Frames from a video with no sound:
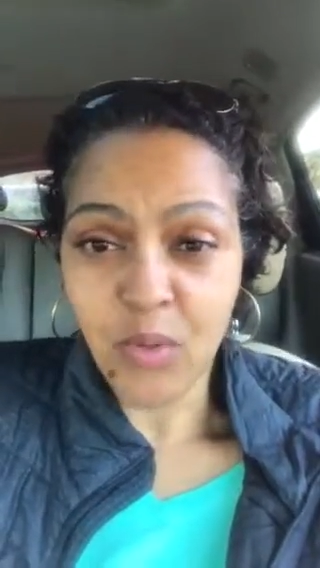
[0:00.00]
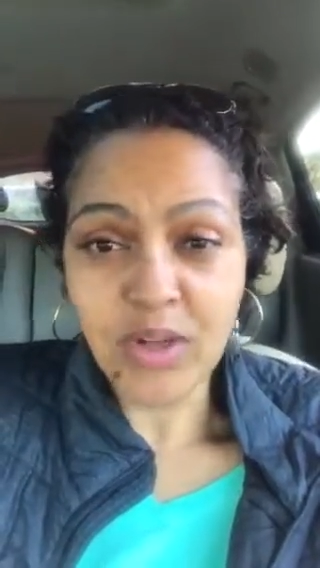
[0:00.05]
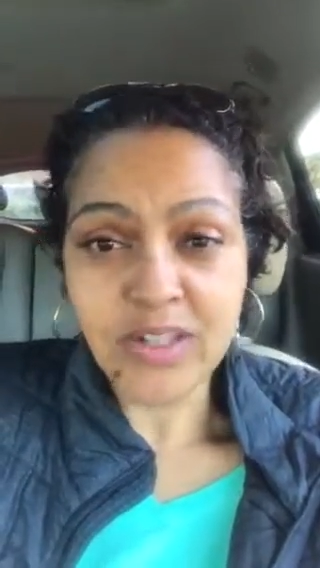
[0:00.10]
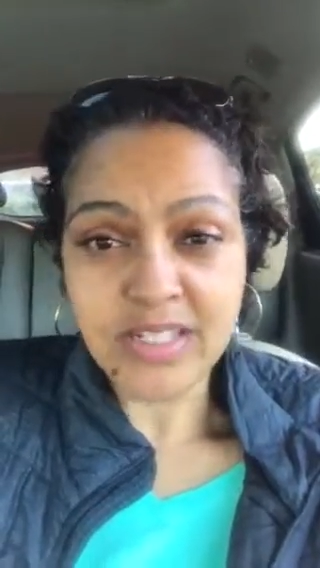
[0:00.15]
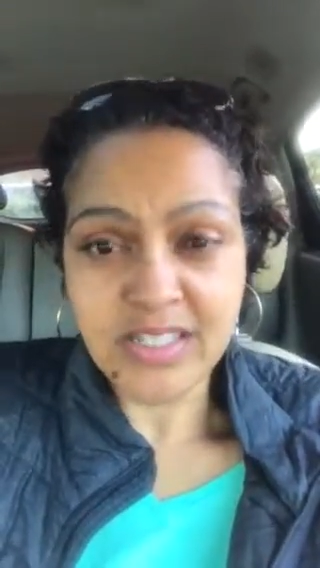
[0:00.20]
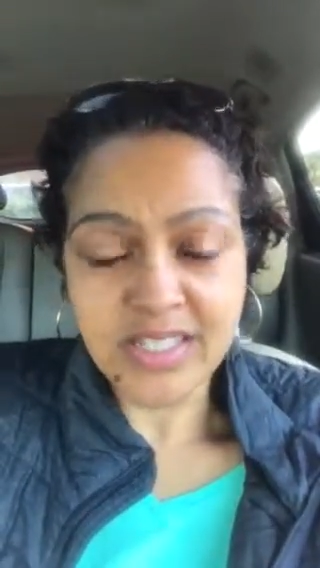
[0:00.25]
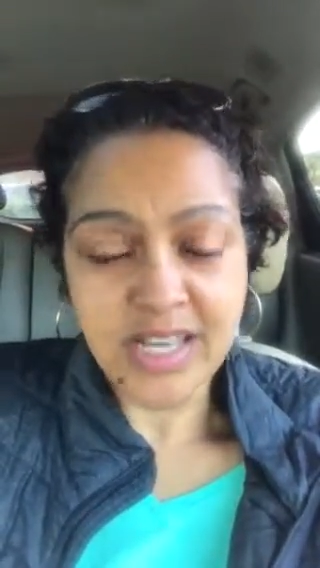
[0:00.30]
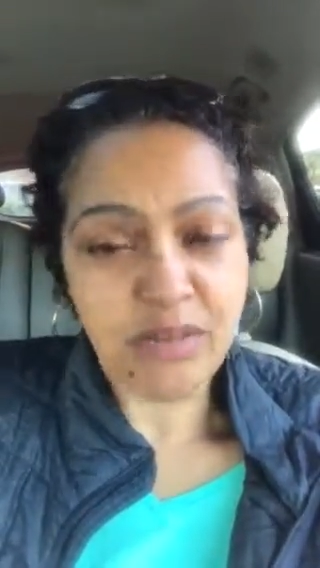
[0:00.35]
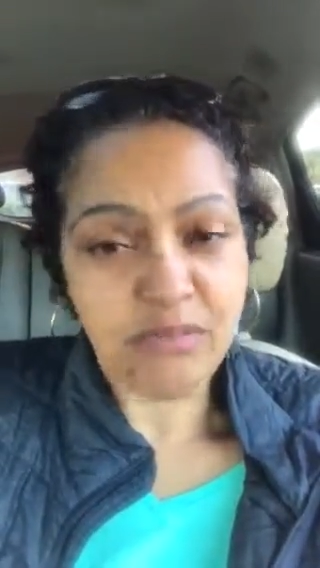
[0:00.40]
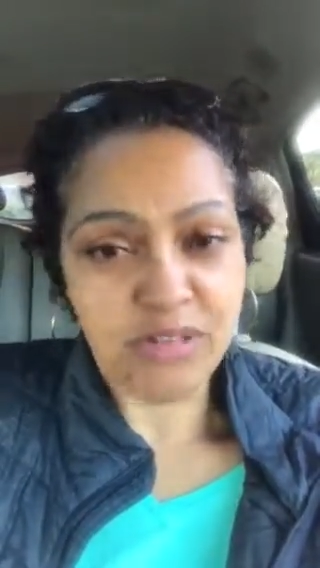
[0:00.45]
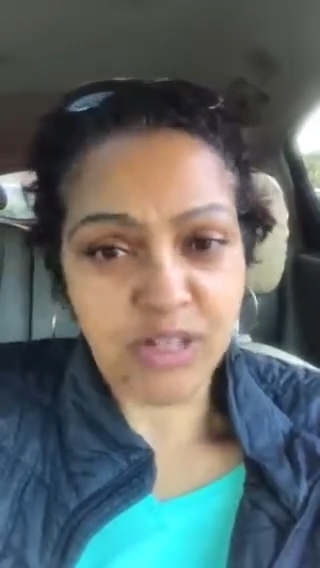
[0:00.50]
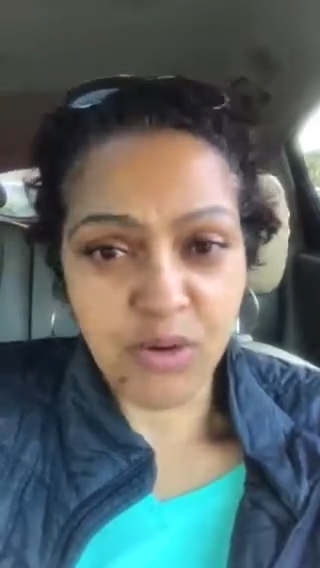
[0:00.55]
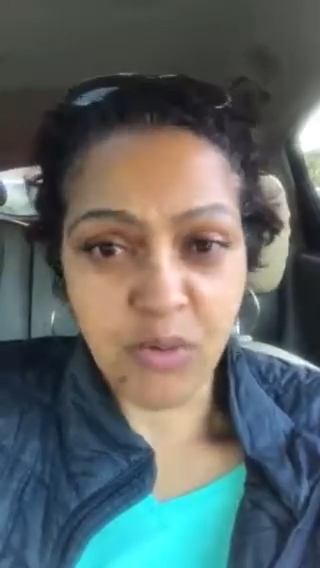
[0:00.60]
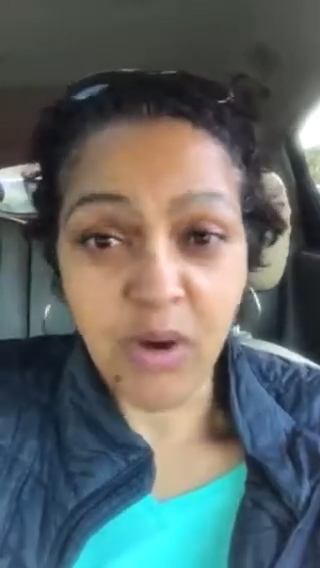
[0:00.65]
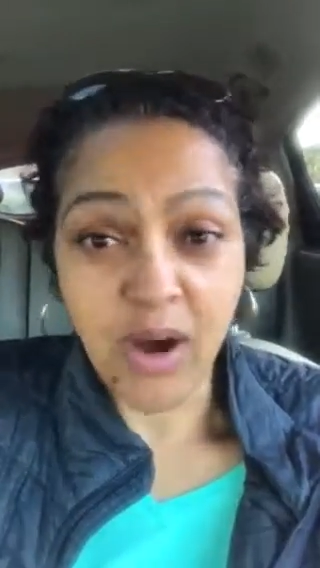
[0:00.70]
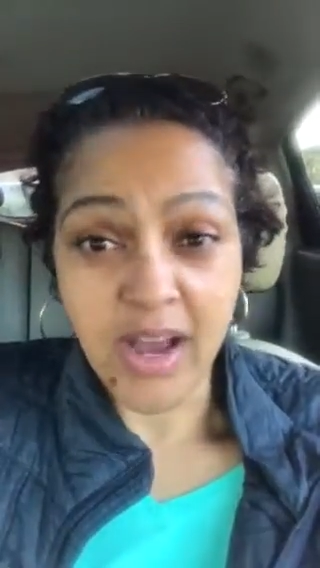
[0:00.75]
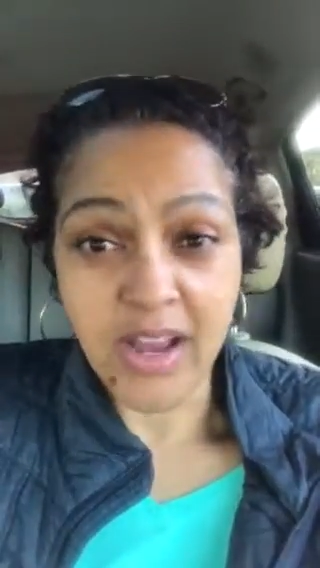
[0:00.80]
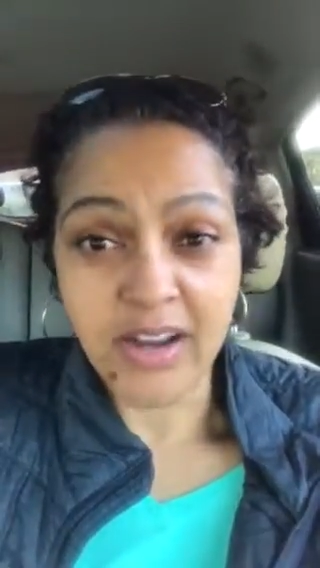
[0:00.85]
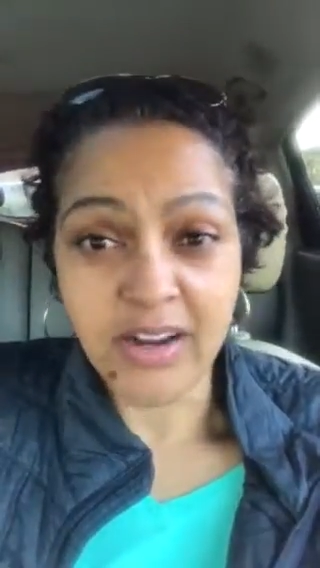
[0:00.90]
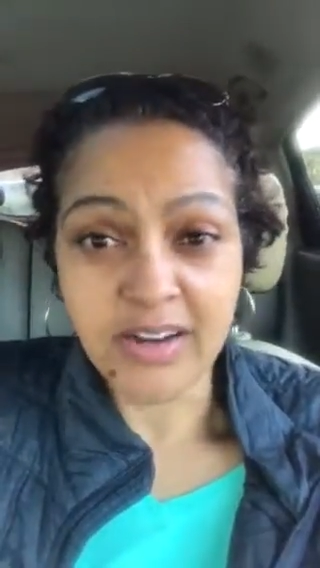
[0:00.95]
What does that
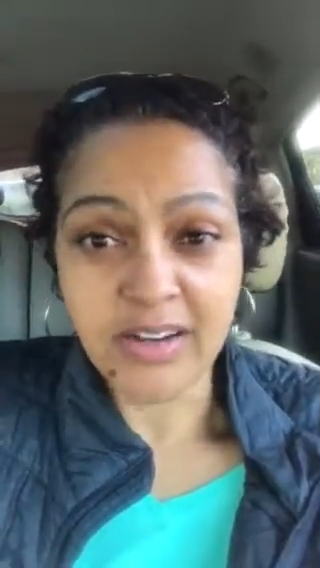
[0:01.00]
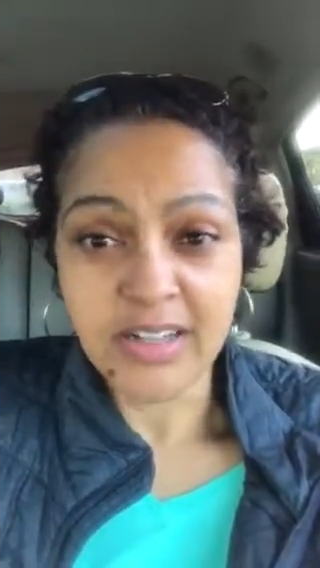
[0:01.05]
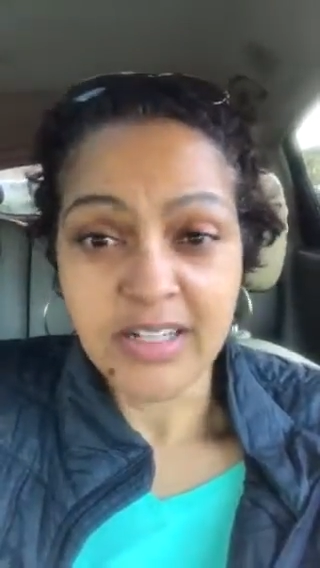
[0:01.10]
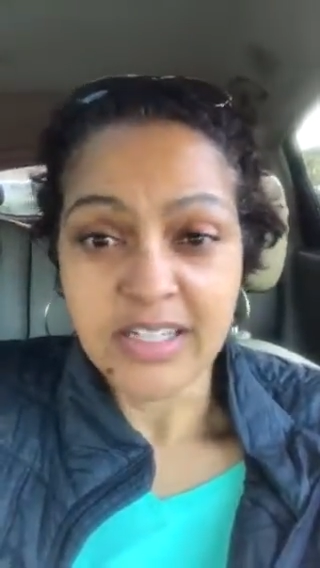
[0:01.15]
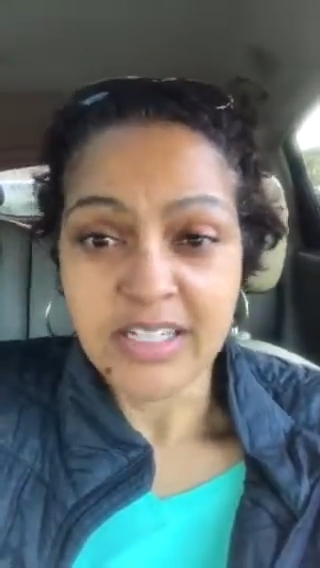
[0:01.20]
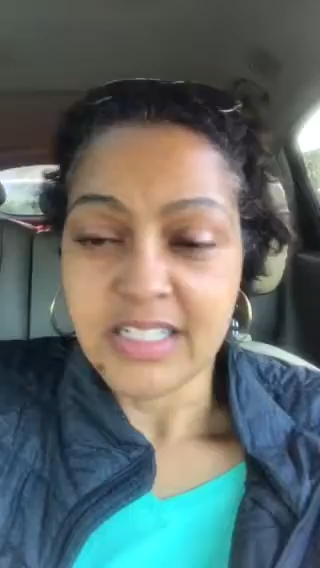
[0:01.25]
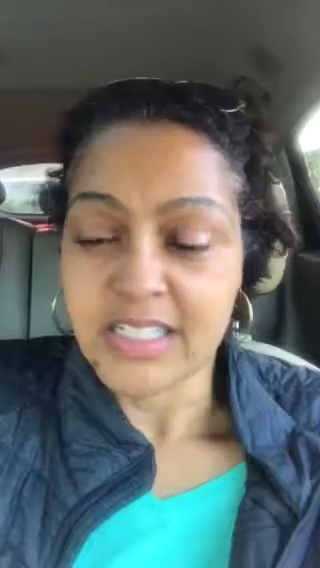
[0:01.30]
require?